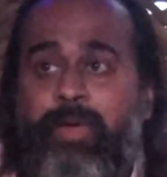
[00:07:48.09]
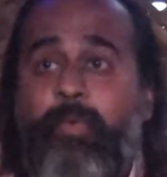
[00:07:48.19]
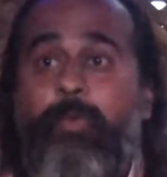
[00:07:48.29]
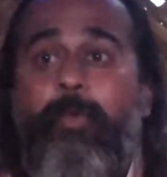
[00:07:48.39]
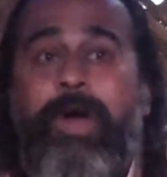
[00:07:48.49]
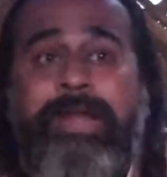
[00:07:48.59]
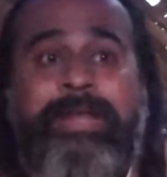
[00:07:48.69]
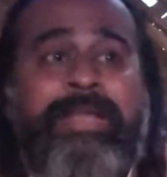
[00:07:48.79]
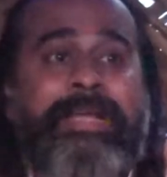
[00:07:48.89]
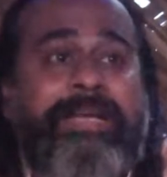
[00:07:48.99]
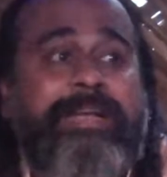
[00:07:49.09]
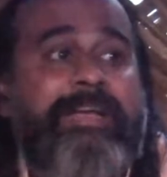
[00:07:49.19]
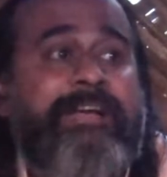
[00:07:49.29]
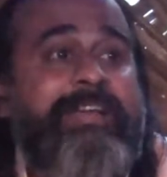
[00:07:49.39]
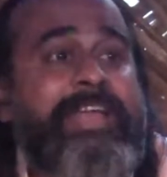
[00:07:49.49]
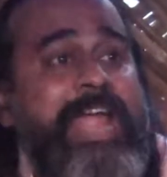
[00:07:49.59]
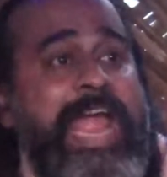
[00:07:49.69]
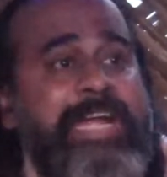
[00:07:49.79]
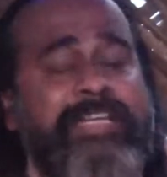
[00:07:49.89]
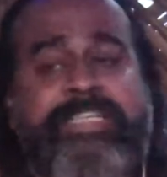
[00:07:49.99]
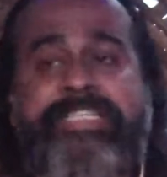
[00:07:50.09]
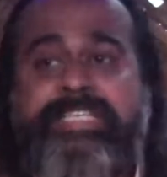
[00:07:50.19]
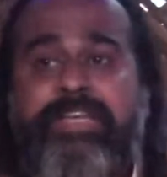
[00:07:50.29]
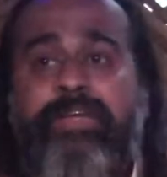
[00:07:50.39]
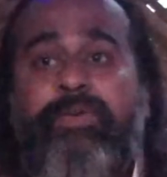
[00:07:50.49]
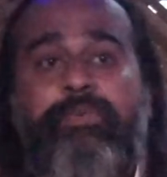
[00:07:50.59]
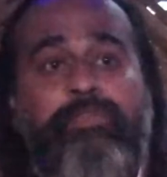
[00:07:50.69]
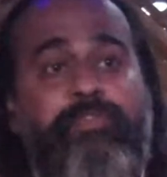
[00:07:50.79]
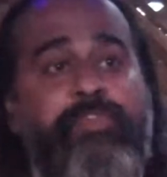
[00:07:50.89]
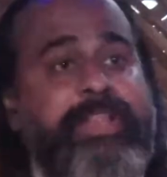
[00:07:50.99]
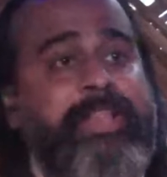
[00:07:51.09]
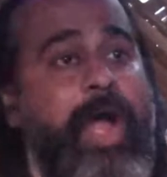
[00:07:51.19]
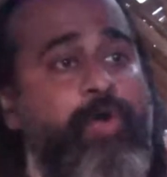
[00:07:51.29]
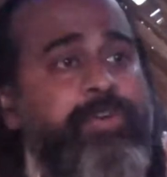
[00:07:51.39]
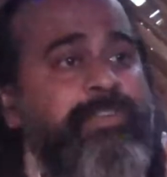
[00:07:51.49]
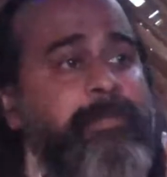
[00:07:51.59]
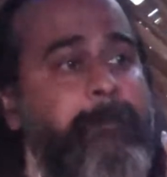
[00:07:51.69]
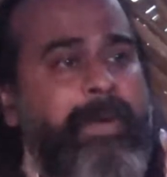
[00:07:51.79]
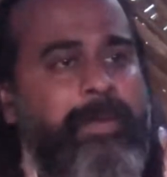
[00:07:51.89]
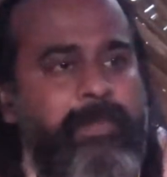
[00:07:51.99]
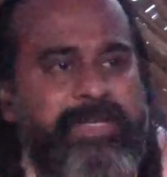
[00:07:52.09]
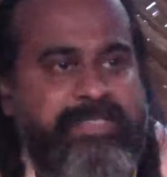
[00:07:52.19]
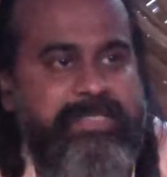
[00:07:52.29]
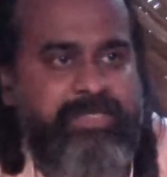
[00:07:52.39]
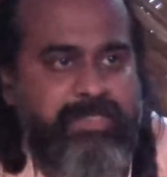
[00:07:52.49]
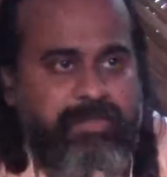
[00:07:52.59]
one creates without purpose.